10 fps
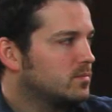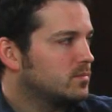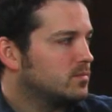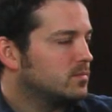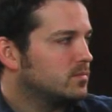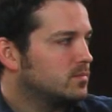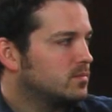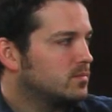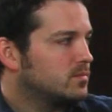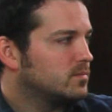
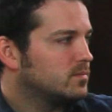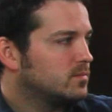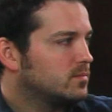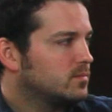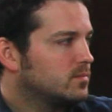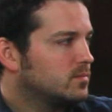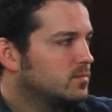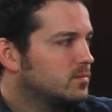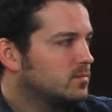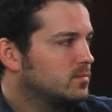
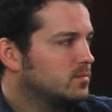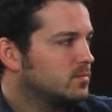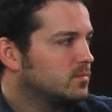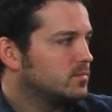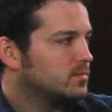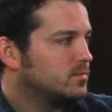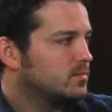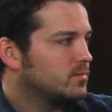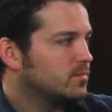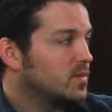
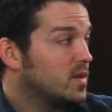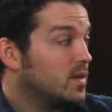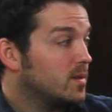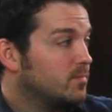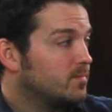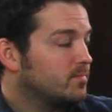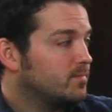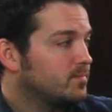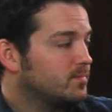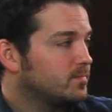No words are spoken by the person on screen.